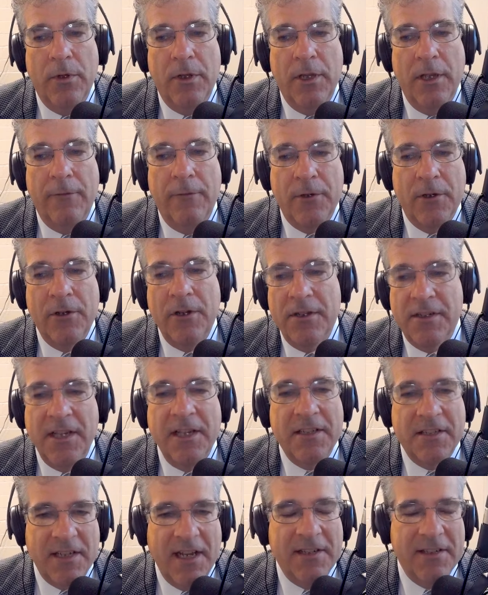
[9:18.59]
If you're going to
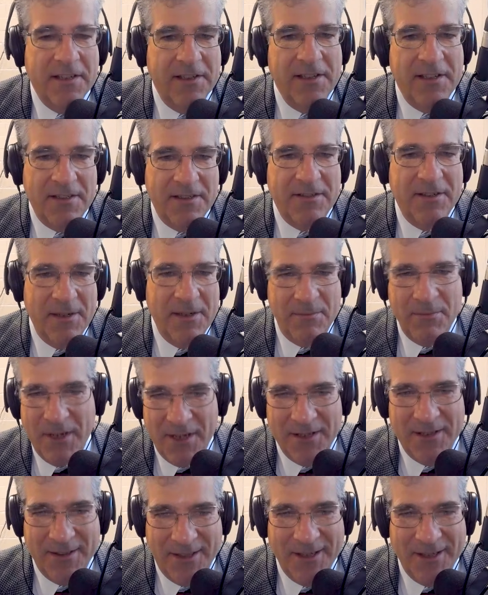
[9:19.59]
take sides, at least
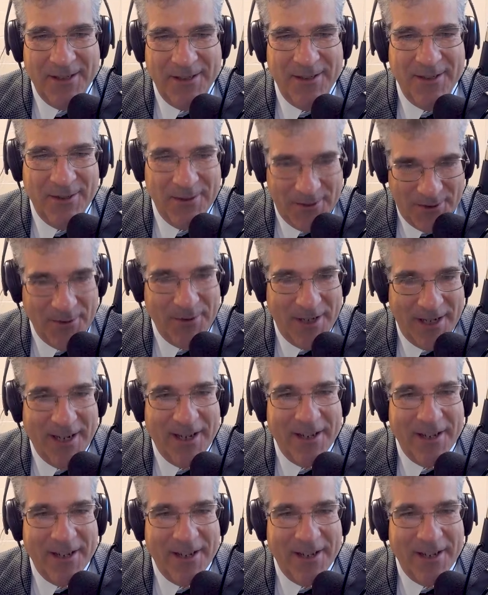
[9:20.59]
admit that you're doing